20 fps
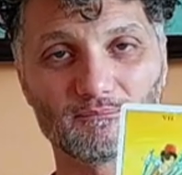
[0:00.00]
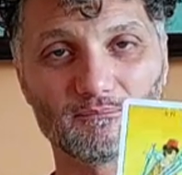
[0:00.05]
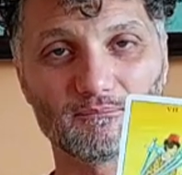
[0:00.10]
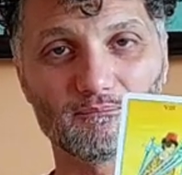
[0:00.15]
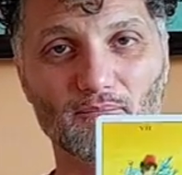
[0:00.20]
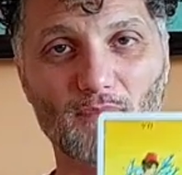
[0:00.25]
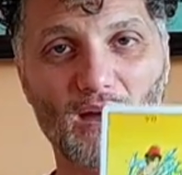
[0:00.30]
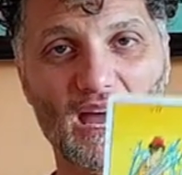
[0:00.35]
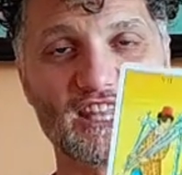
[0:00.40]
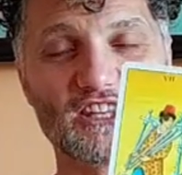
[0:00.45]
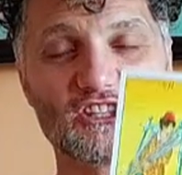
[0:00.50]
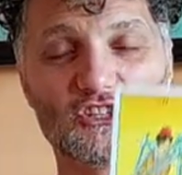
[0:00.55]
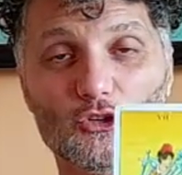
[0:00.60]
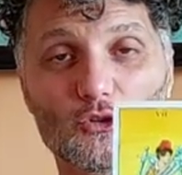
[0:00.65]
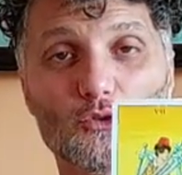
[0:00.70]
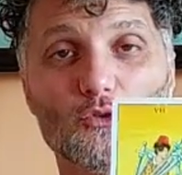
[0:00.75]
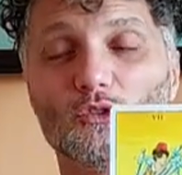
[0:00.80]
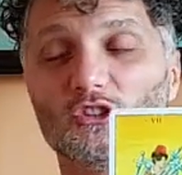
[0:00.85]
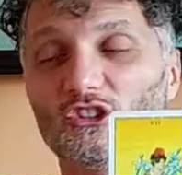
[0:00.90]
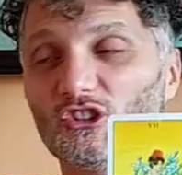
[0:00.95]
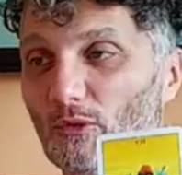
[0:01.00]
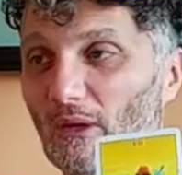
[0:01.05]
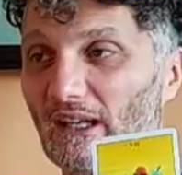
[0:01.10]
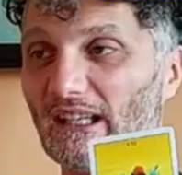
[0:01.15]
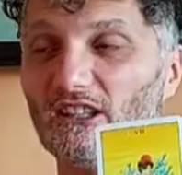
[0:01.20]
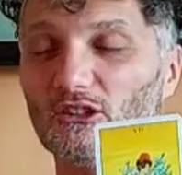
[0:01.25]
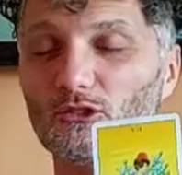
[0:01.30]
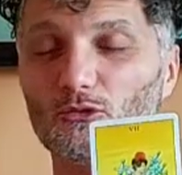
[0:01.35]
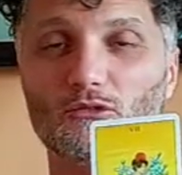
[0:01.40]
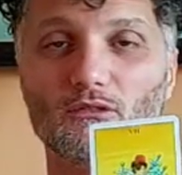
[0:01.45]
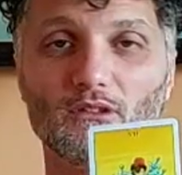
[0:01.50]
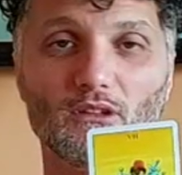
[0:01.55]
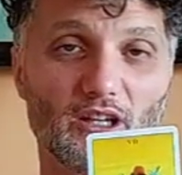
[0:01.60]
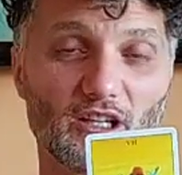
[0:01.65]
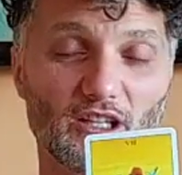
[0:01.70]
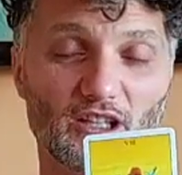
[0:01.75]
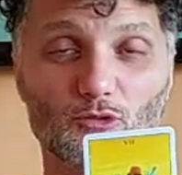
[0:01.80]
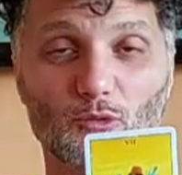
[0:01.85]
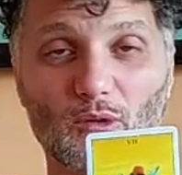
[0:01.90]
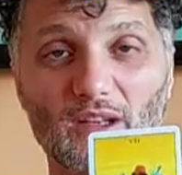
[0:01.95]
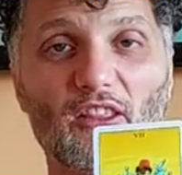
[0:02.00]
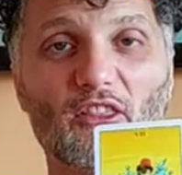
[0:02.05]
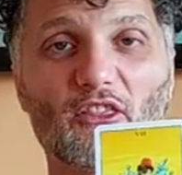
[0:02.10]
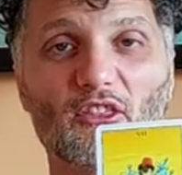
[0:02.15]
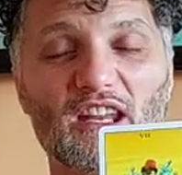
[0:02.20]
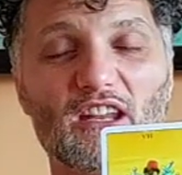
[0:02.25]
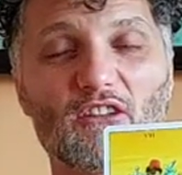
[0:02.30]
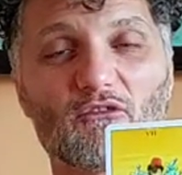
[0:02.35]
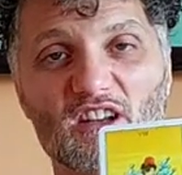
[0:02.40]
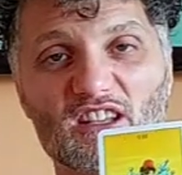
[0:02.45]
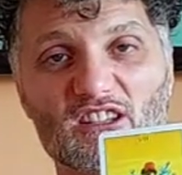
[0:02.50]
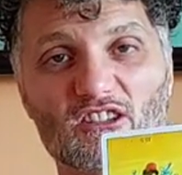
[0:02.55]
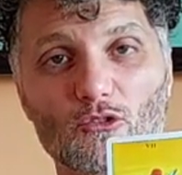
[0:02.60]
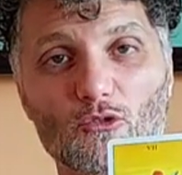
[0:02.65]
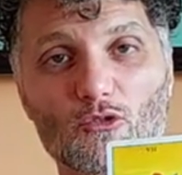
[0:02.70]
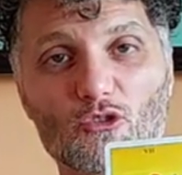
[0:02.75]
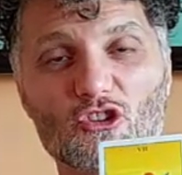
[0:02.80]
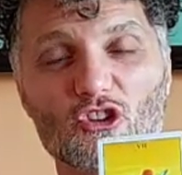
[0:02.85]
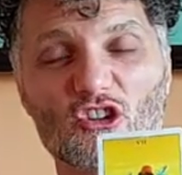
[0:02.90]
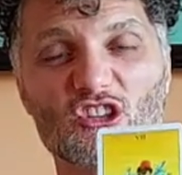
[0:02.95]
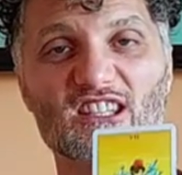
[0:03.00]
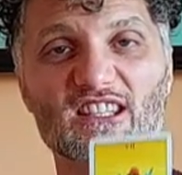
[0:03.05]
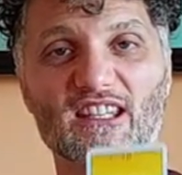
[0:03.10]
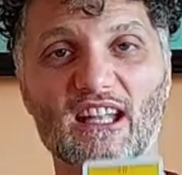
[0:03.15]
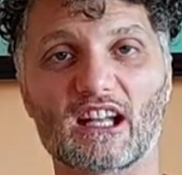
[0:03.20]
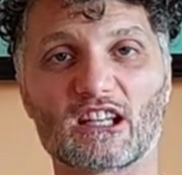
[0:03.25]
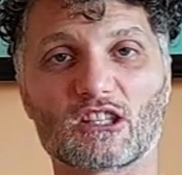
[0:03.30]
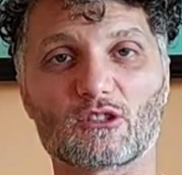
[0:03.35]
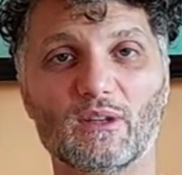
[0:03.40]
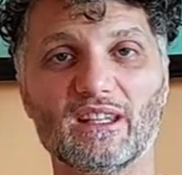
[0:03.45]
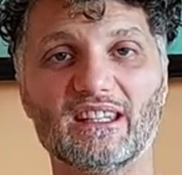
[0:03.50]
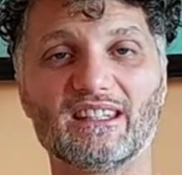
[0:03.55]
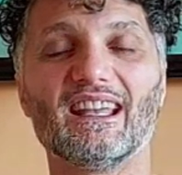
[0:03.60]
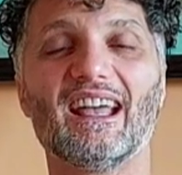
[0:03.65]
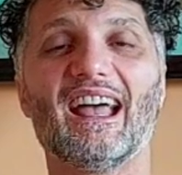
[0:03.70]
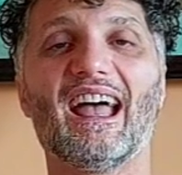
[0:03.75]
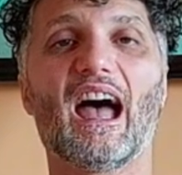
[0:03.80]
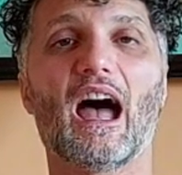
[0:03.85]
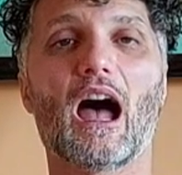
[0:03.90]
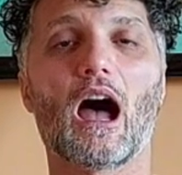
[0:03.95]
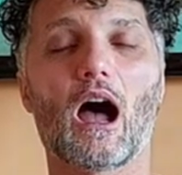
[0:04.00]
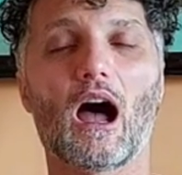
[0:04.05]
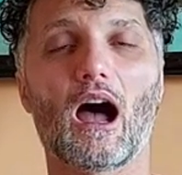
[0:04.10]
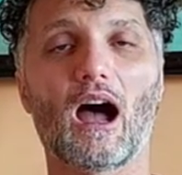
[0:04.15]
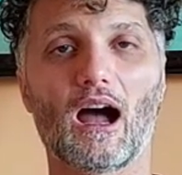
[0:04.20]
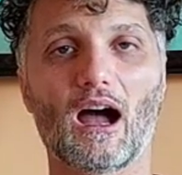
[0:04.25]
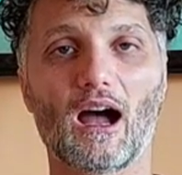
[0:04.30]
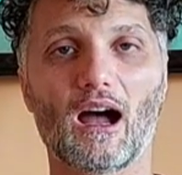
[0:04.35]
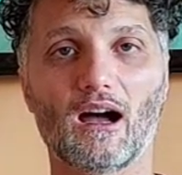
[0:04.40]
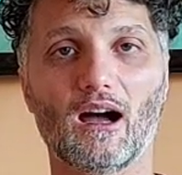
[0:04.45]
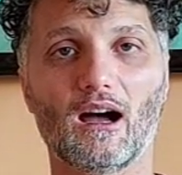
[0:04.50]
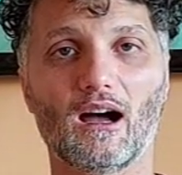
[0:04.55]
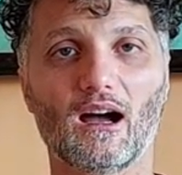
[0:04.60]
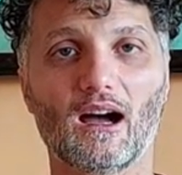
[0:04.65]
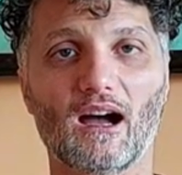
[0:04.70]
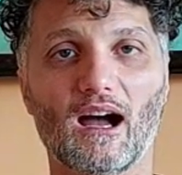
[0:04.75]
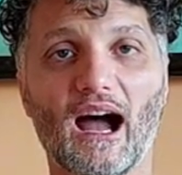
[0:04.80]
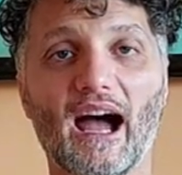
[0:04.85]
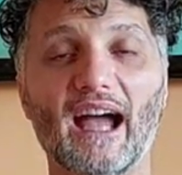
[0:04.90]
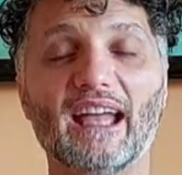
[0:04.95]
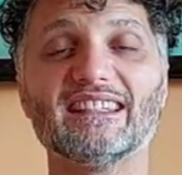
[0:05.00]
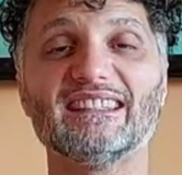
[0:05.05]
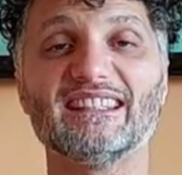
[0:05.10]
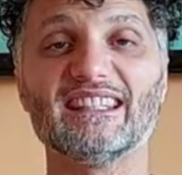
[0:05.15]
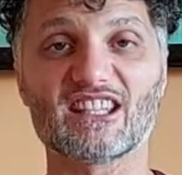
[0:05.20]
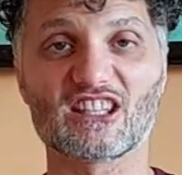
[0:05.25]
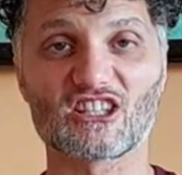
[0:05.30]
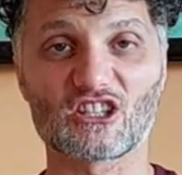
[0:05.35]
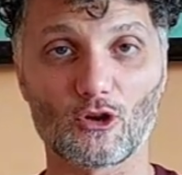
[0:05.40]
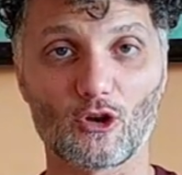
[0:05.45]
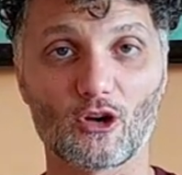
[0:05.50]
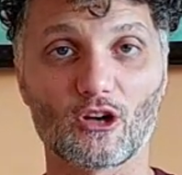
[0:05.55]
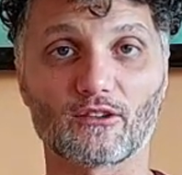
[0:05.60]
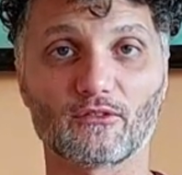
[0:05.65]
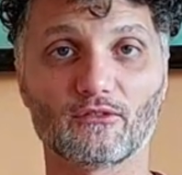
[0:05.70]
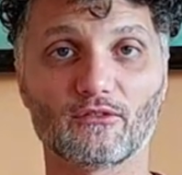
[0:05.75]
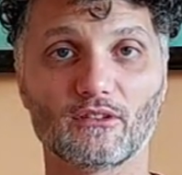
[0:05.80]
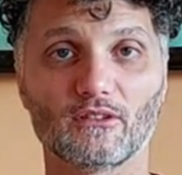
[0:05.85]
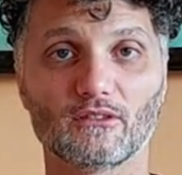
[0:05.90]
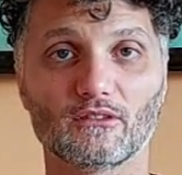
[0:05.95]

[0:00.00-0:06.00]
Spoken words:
My new 2023 resolution starts with, I deserve.